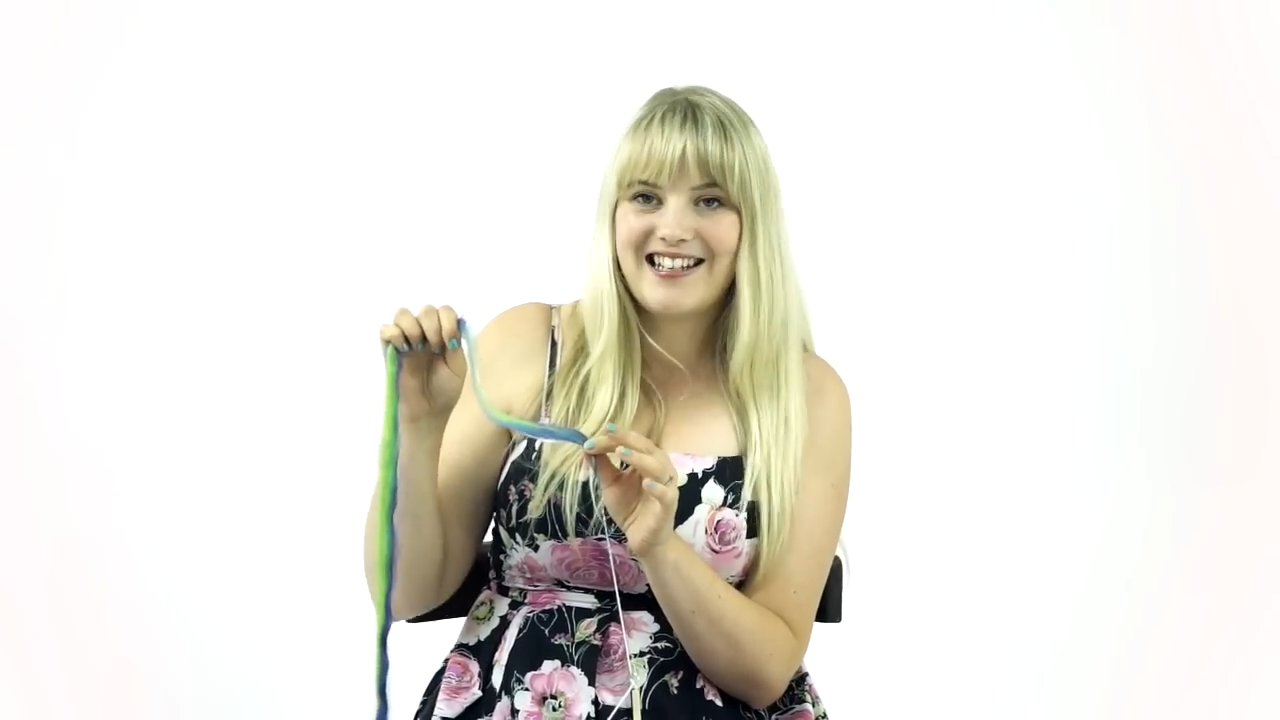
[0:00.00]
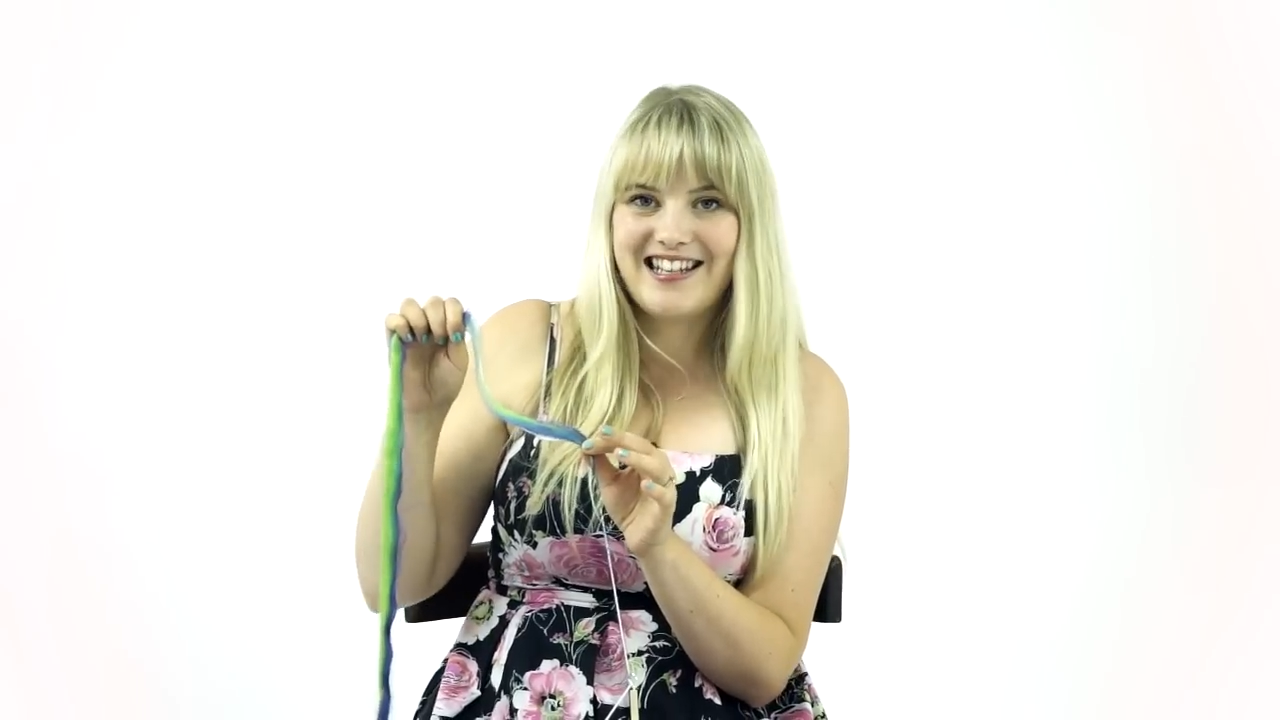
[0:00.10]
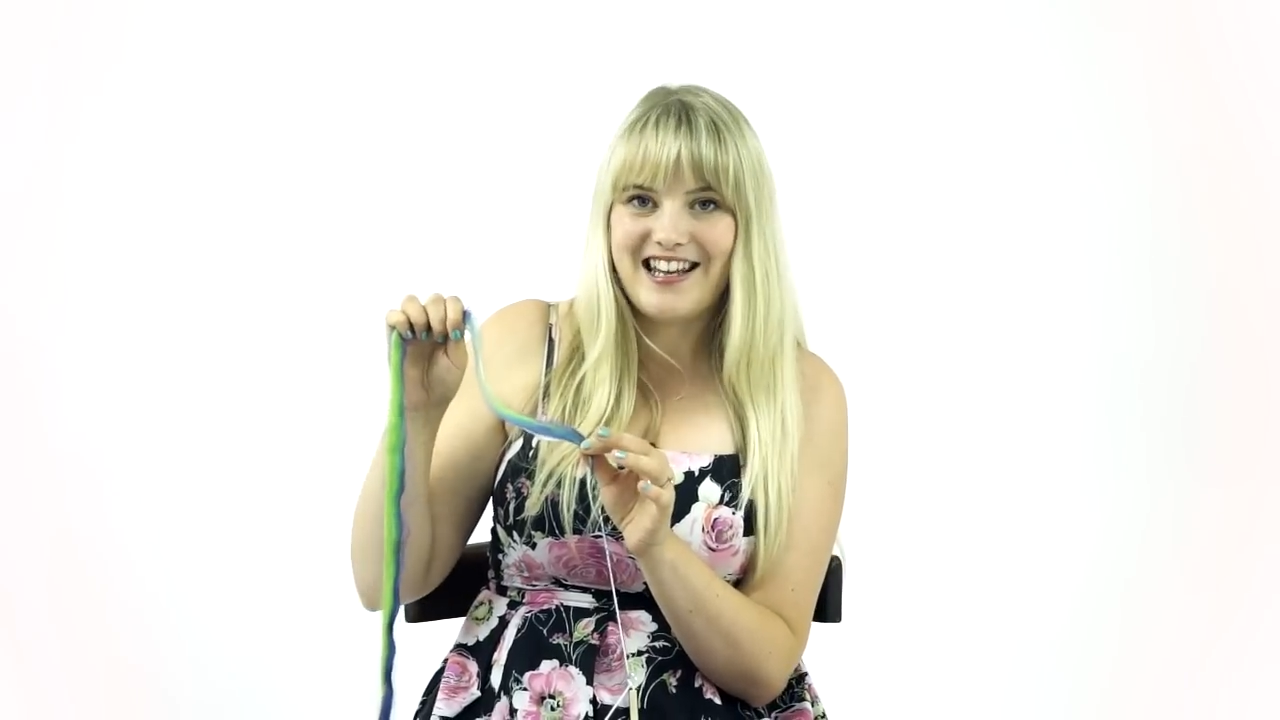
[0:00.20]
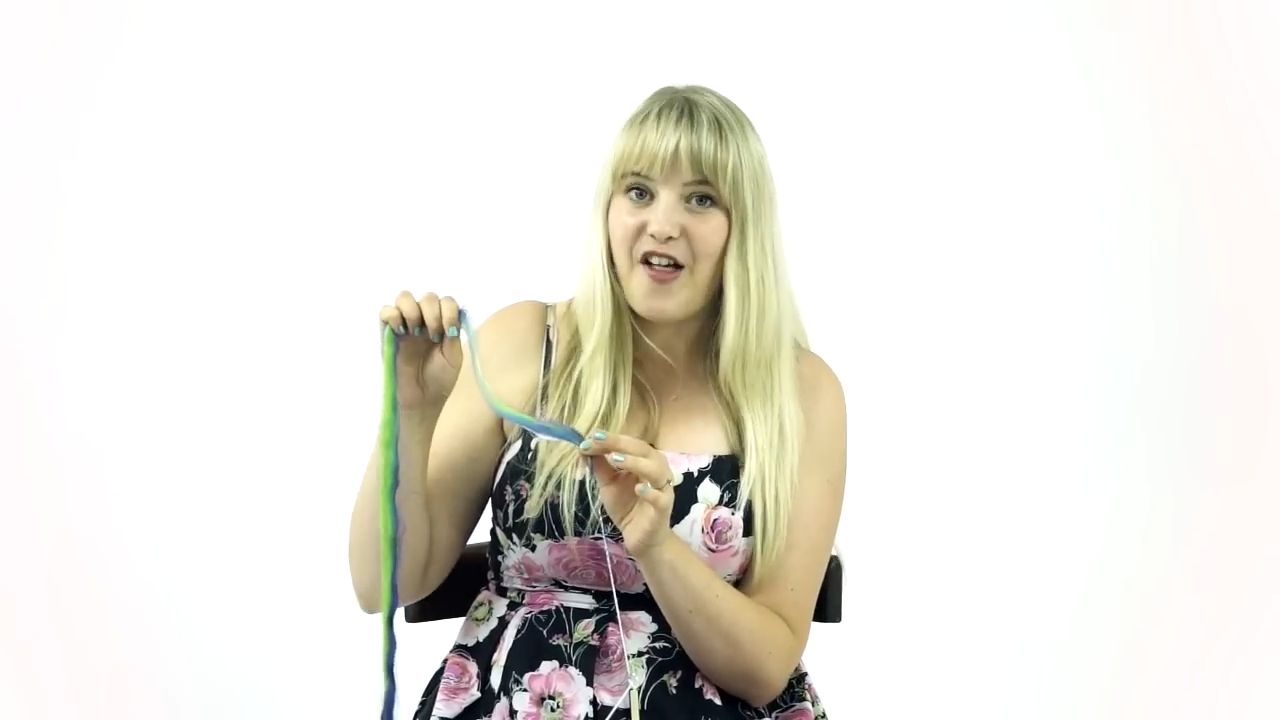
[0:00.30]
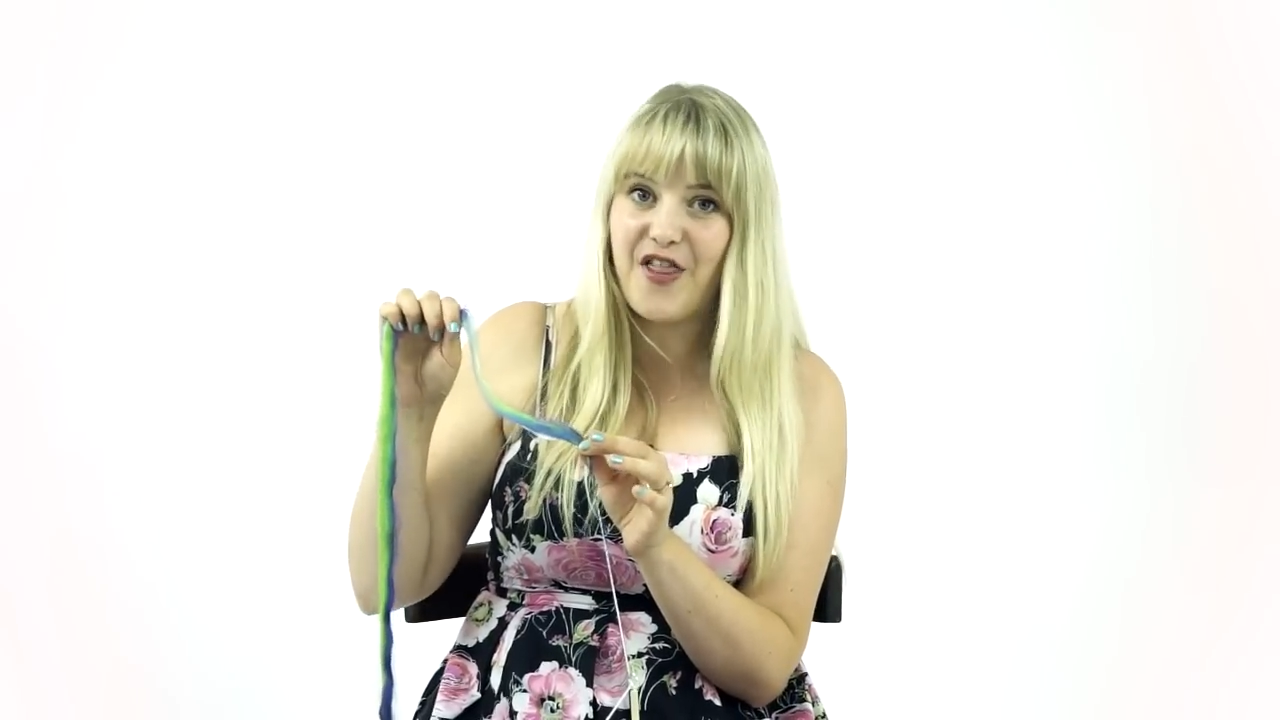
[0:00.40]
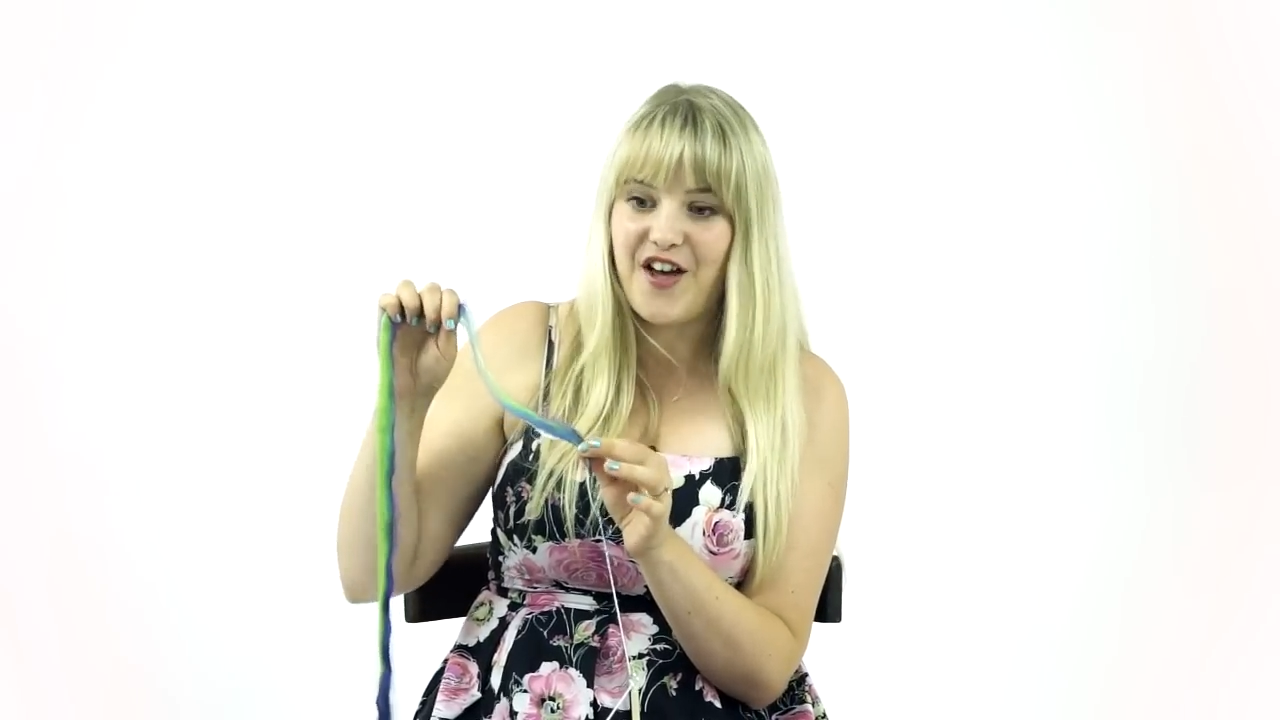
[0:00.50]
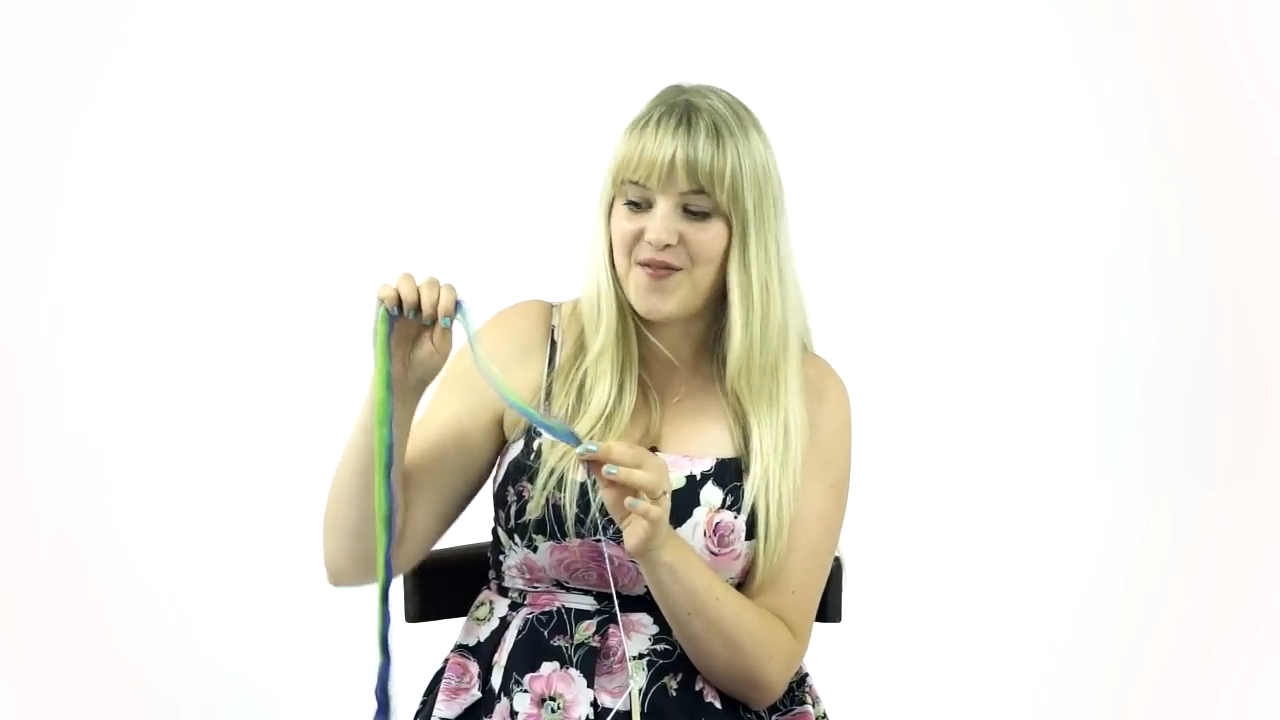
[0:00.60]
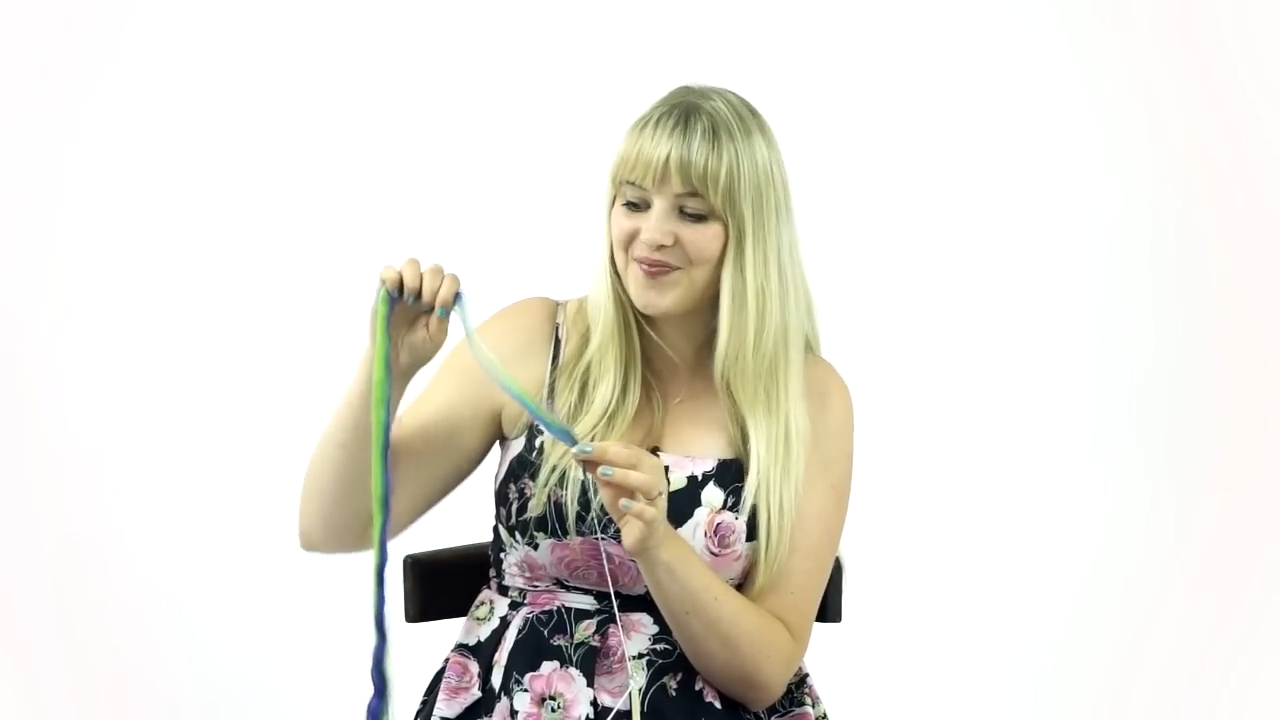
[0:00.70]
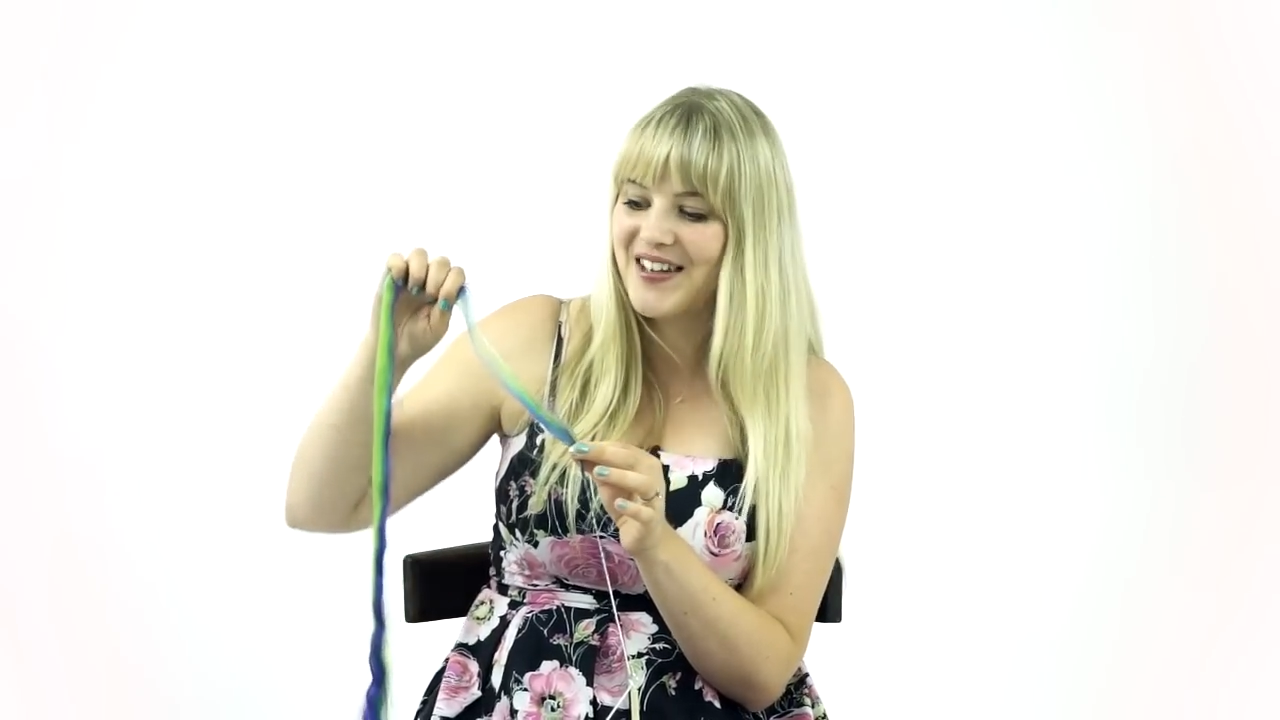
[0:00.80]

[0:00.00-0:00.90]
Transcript: to the other,